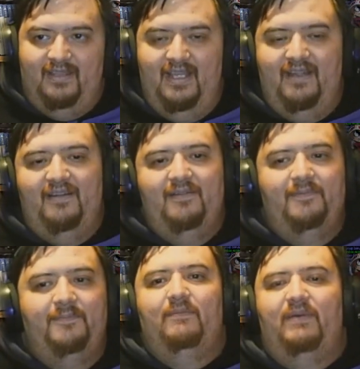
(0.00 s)
not
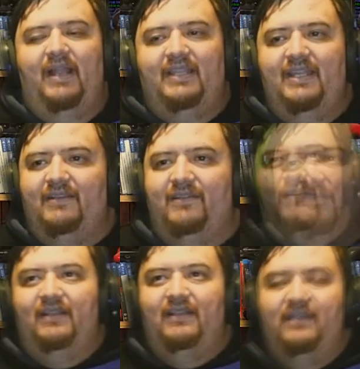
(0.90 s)
there. But I think
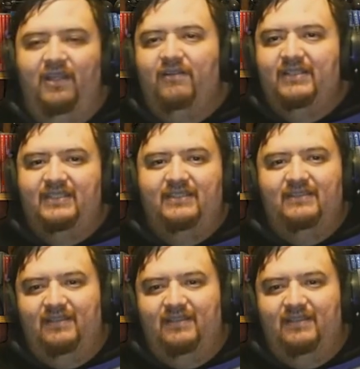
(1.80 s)
uh, there is,